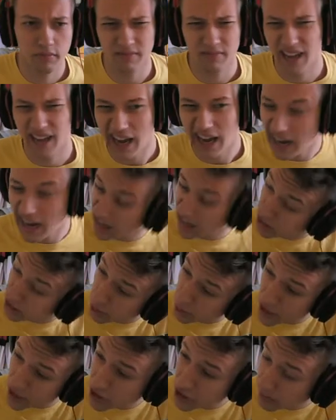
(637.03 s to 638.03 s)
And
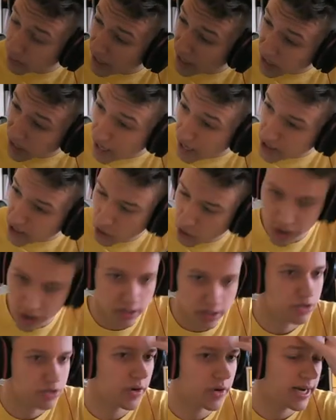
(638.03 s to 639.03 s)
switched my GlitcxCity
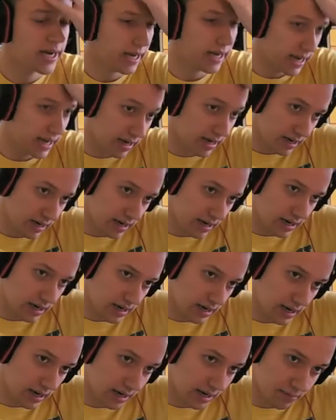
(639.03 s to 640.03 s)
straight in,
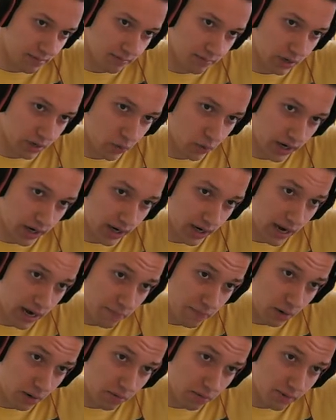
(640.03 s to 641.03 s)
when I
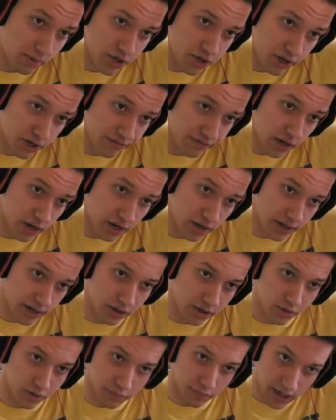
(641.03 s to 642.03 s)
probably should have gone
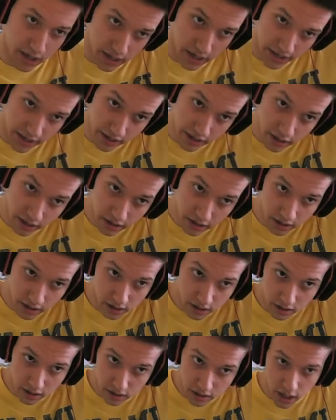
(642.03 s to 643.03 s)
into my
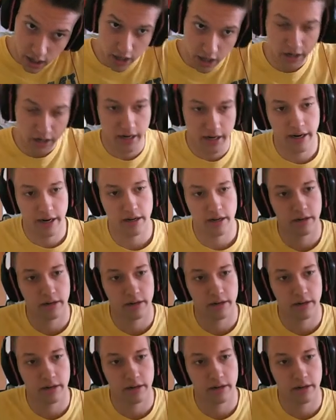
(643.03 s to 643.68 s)
Arcanine